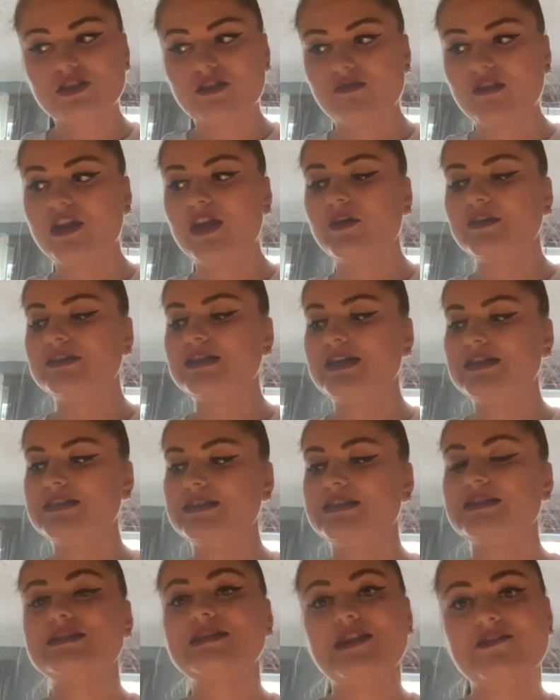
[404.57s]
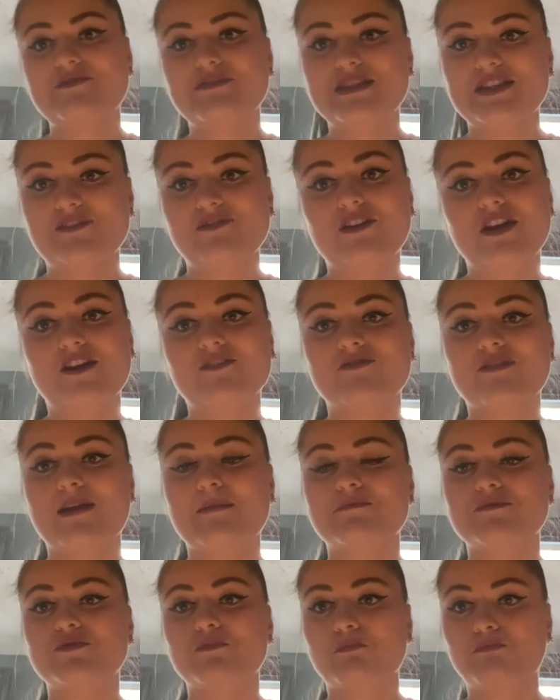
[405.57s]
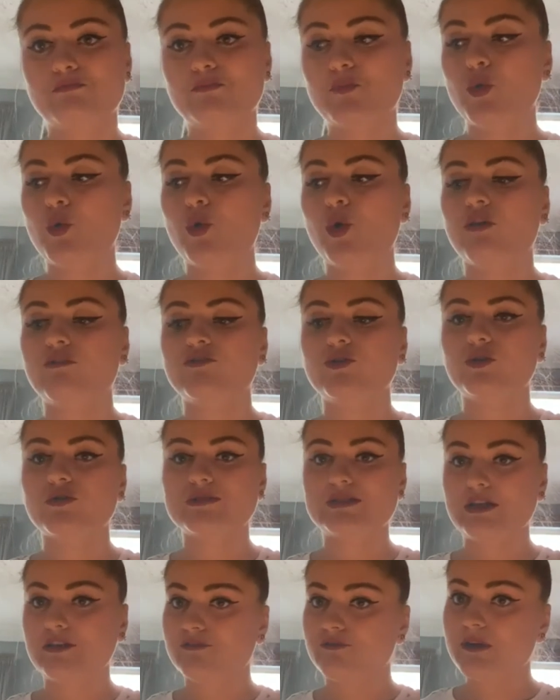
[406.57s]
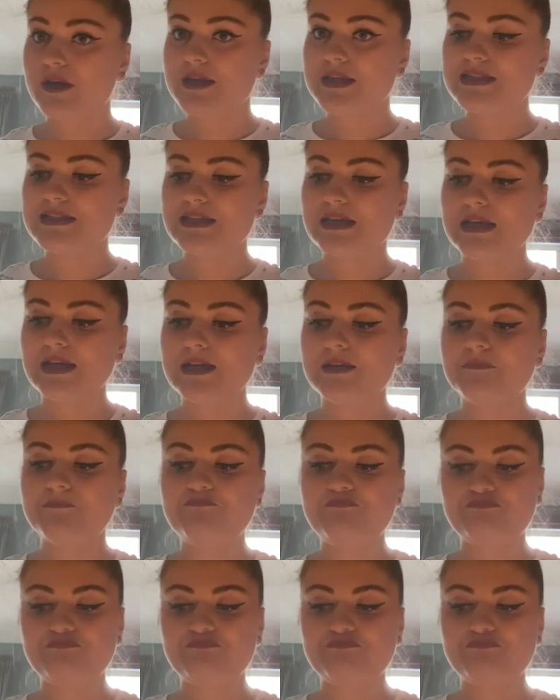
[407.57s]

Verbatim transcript: then I'd add in seventy-five grams more of your self-raising.